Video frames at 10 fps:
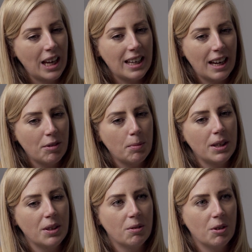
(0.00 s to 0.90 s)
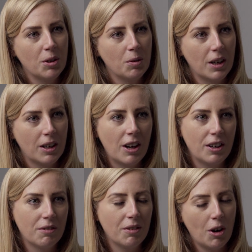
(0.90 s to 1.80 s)
take everybody through a
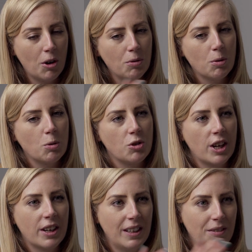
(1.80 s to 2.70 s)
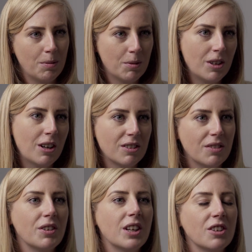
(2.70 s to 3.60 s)
kind of overall journey from start
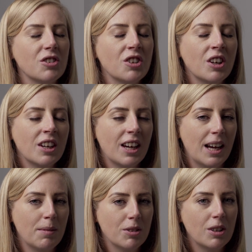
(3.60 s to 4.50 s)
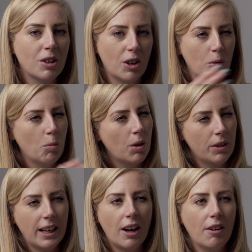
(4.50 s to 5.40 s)
to finish to look at
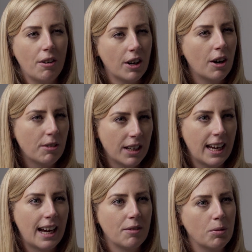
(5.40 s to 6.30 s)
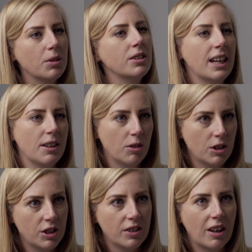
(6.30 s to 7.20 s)
what they currently have, what the
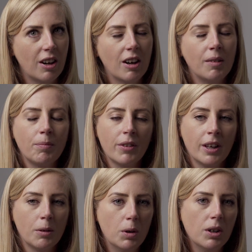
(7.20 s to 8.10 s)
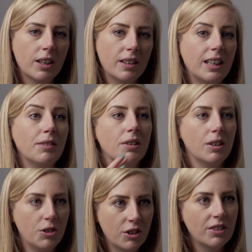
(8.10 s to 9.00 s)
technologies are. We'll look at the
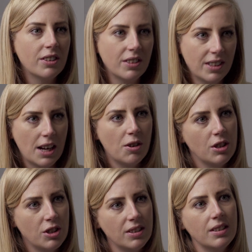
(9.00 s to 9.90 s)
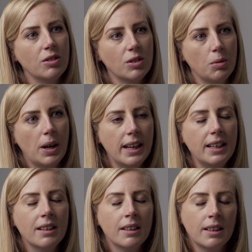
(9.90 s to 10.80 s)
evolutions in the technologies along the
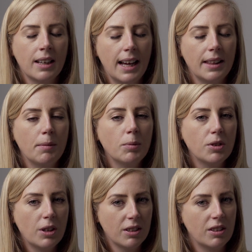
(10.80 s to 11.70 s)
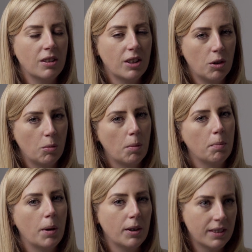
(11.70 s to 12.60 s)
way, and then we'll start to look at
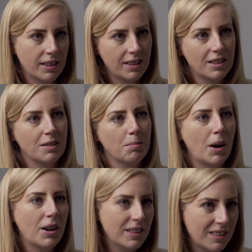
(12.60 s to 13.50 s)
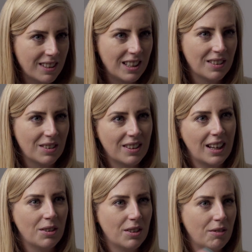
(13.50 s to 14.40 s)
what processes and behind the scenes,
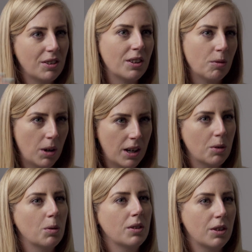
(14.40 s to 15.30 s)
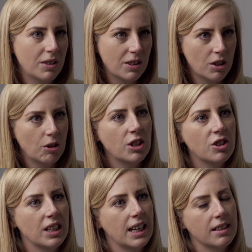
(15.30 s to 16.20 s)
how does everything work, what are those
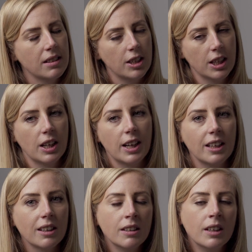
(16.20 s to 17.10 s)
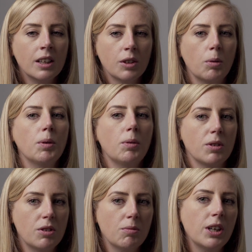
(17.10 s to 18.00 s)
integration layers looking like. So what we
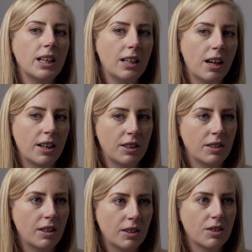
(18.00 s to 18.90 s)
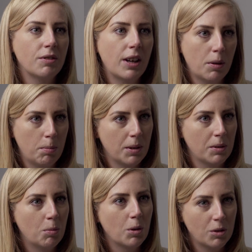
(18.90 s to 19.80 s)
want to really learn and develop
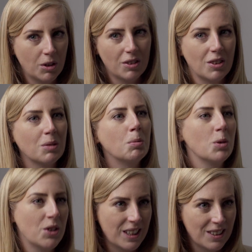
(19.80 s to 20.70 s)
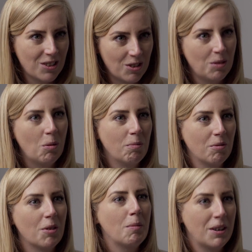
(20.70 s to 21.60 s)
is what does the sporting industry
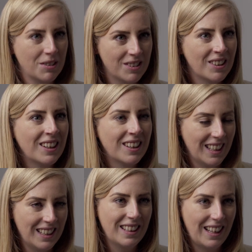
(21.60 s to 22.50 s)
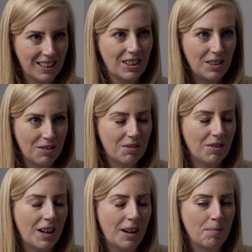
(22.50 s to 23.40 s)
want from us in that kind
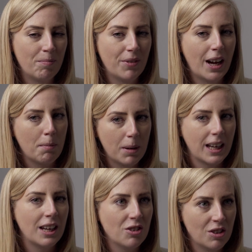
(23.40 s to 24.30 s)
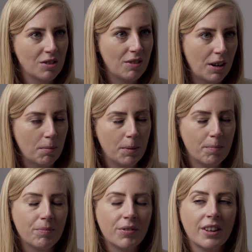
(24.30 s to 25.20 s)
of application development.